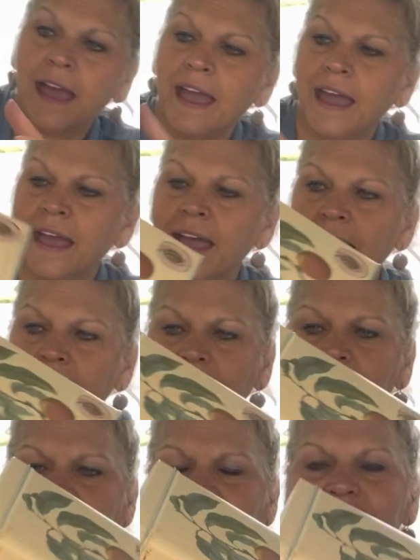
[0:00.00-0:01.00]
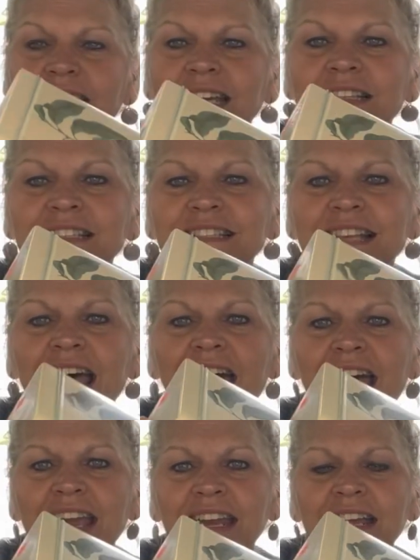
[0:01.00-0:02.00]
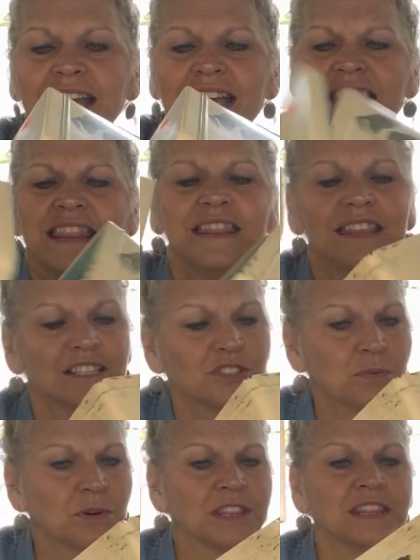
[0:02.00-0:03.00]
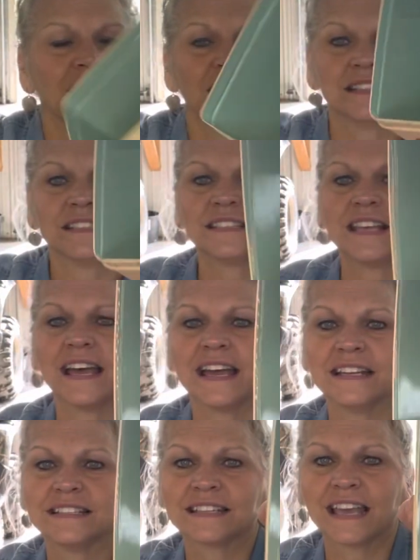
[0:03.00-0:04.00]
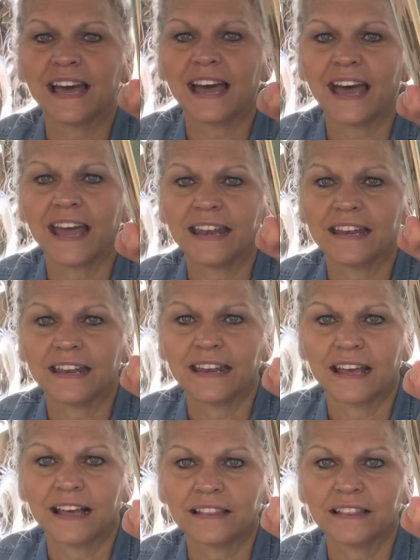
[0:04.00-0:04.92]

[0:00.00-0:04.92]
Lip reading: And the inside, this one, the inside's got a